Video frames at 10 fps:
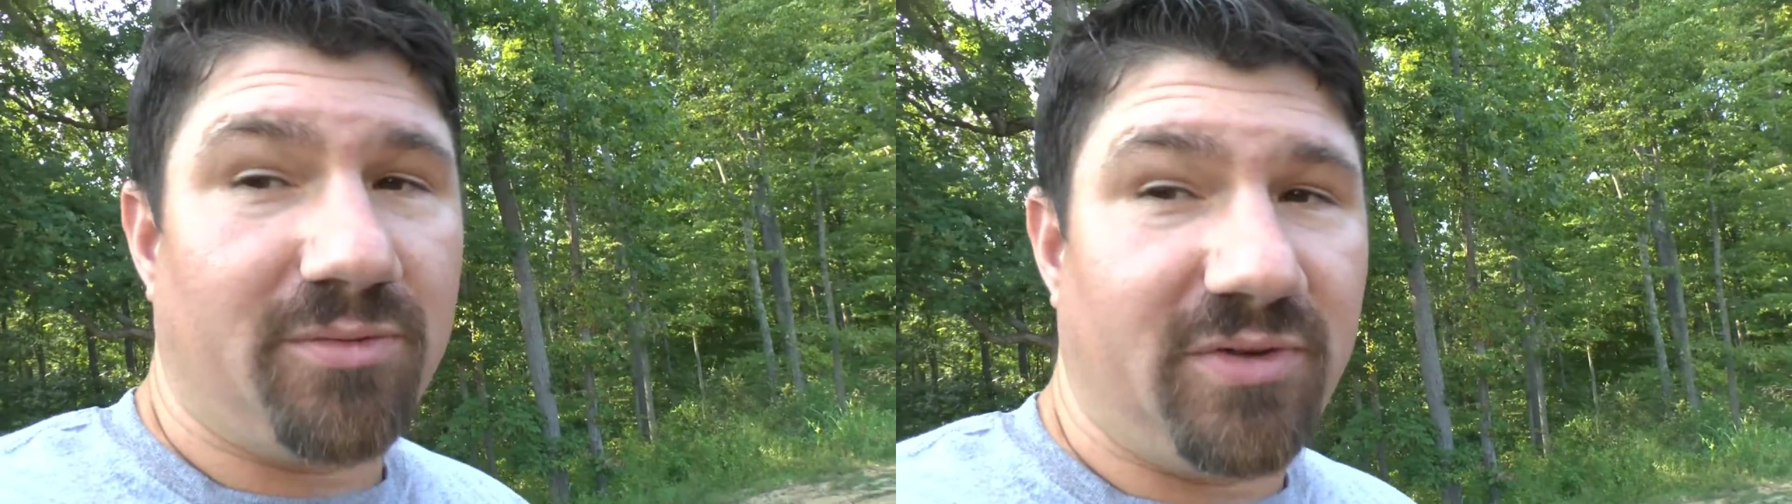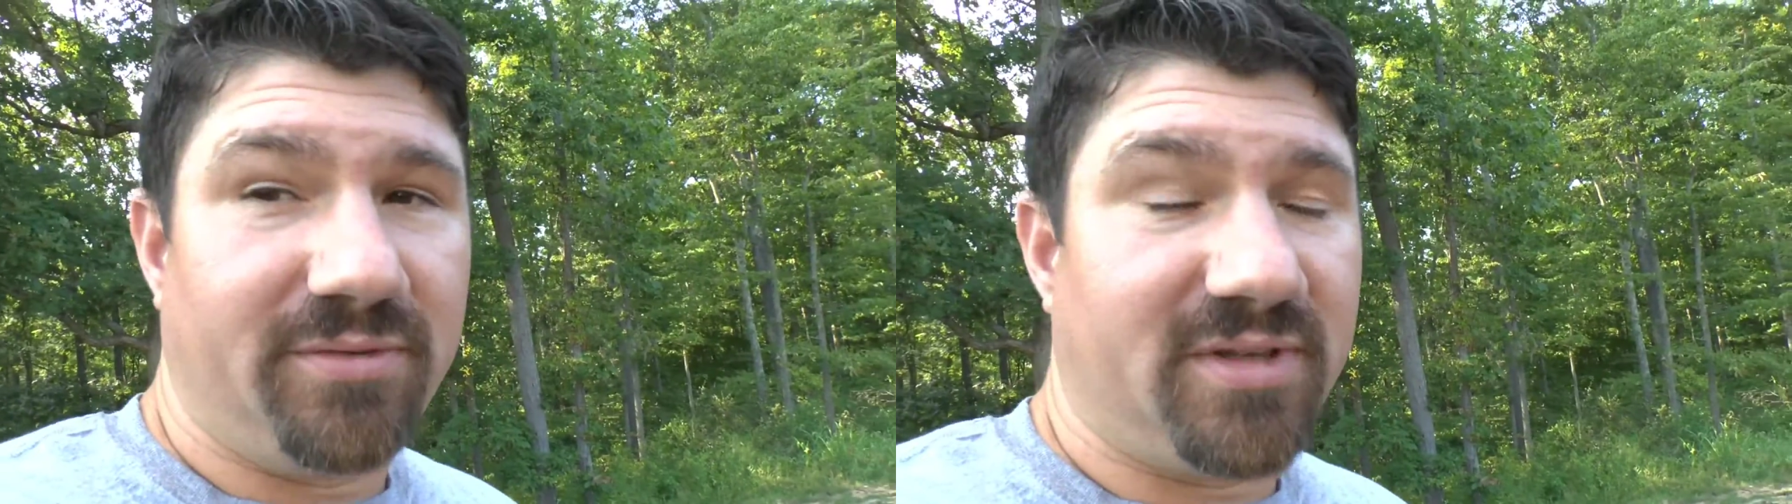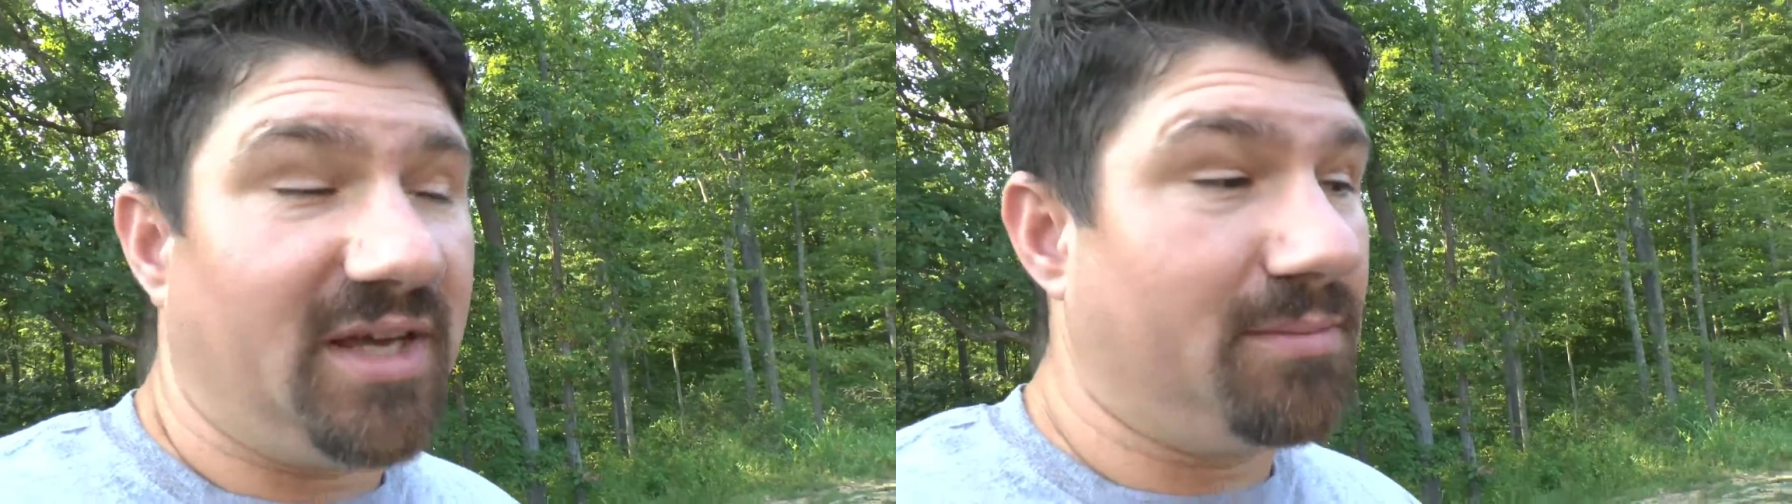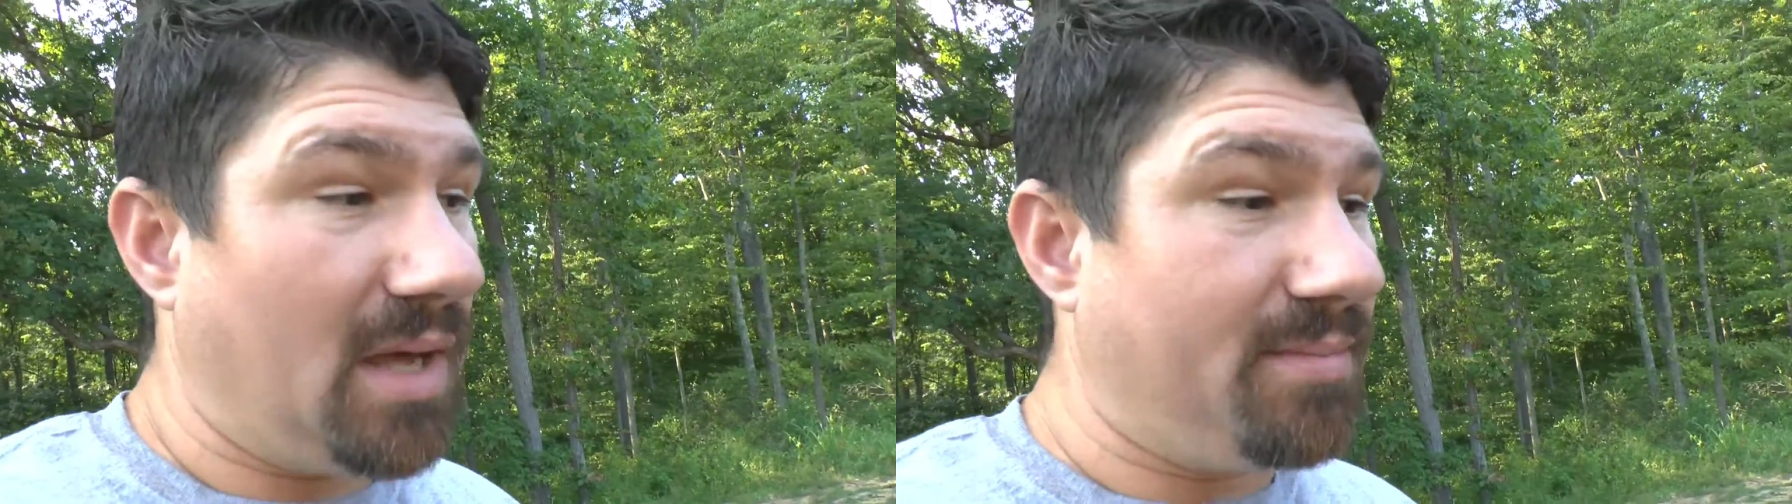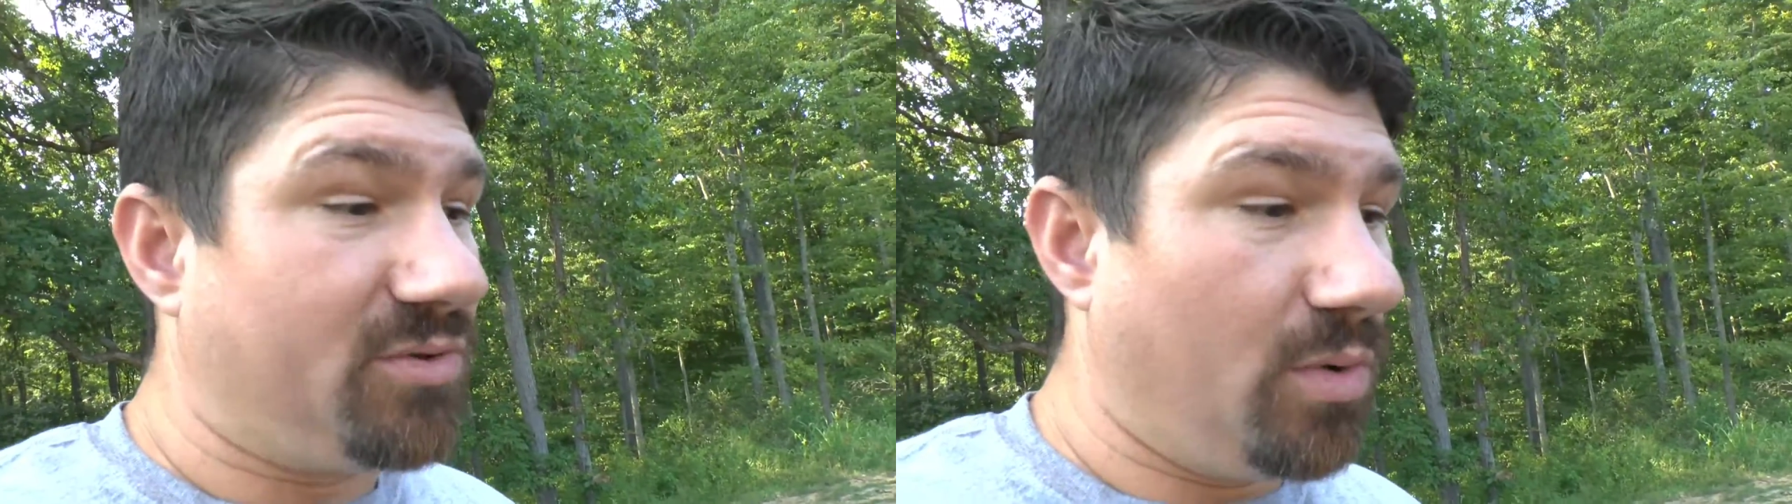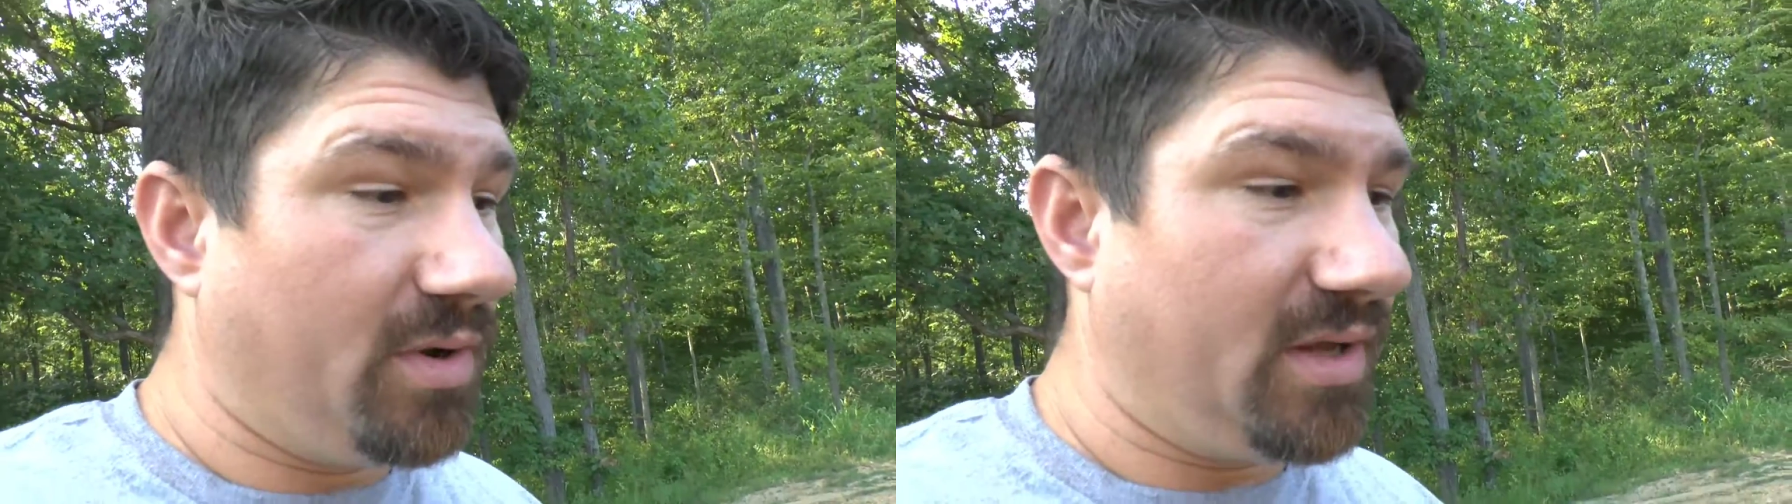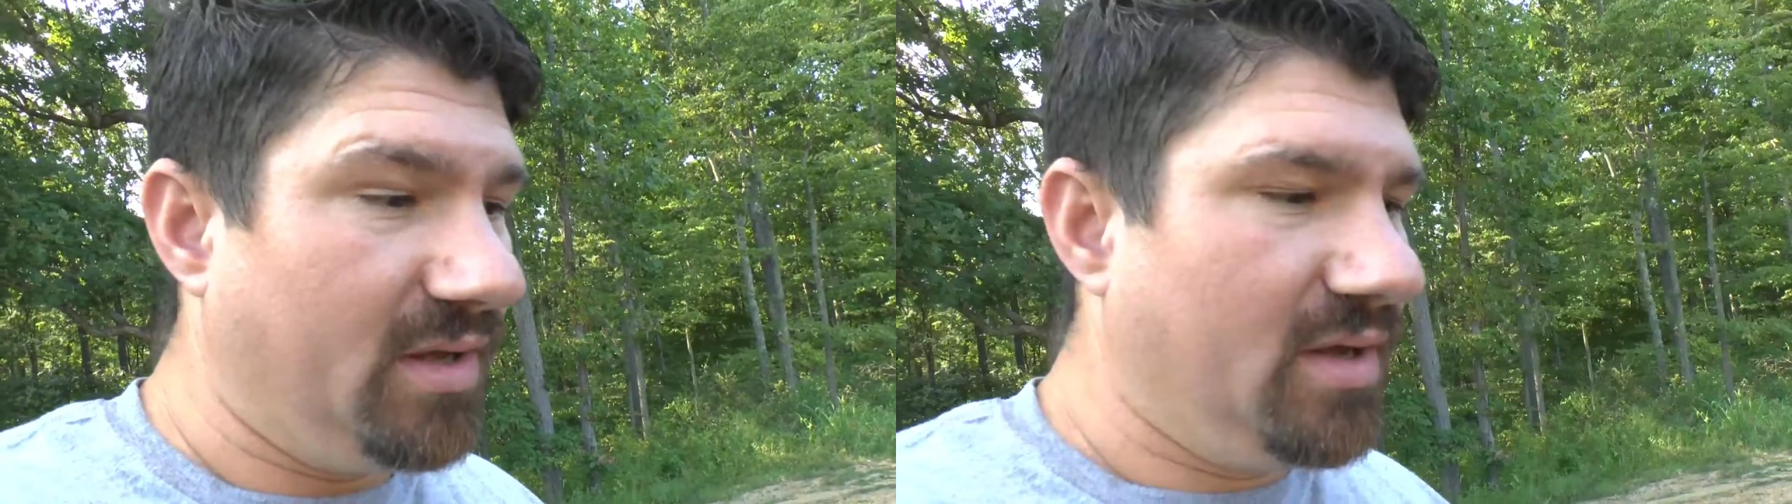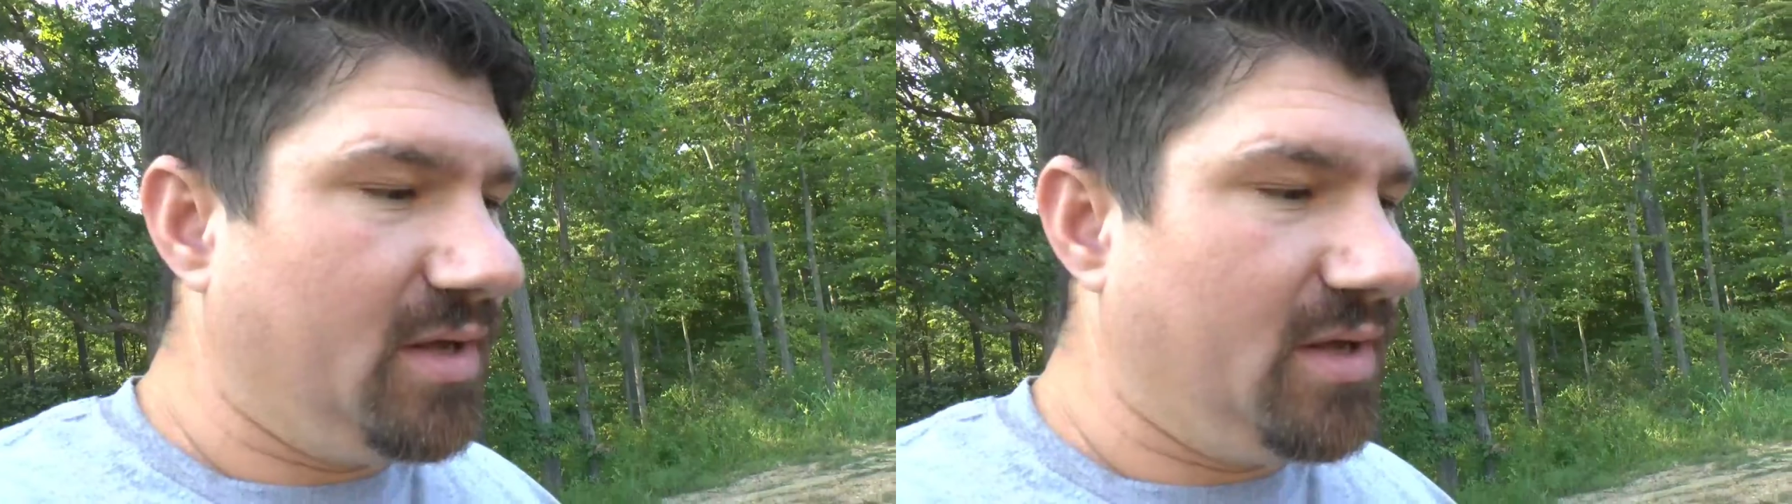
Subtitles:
15, maybe 20,